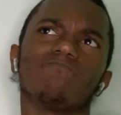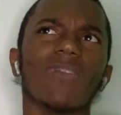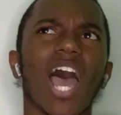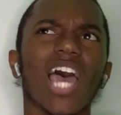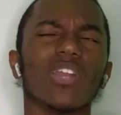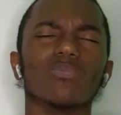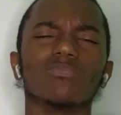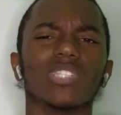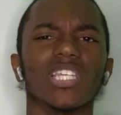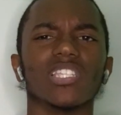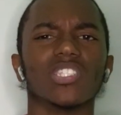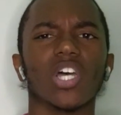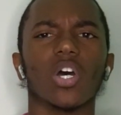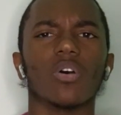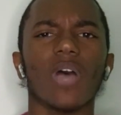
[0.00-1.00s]
I don't think
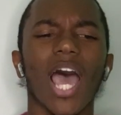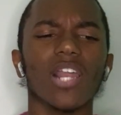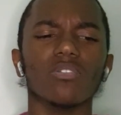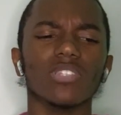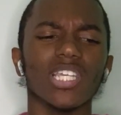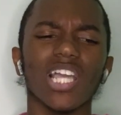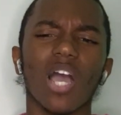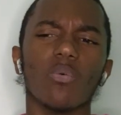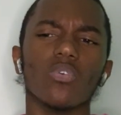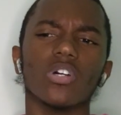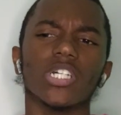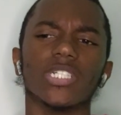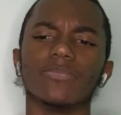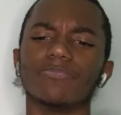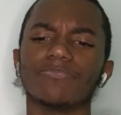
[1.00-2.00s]
so. I don't think I
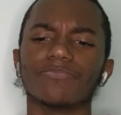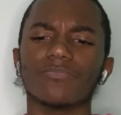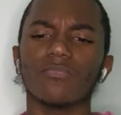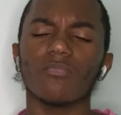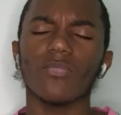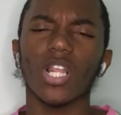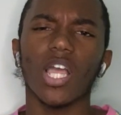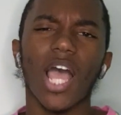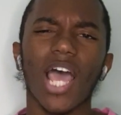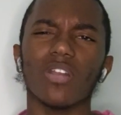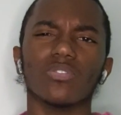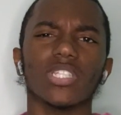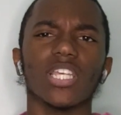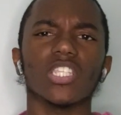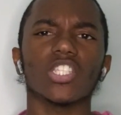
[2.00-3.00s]
would. I don't
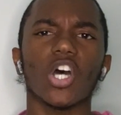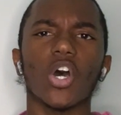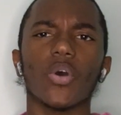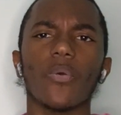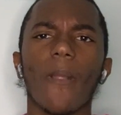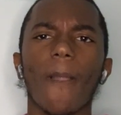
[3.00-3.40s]
think so.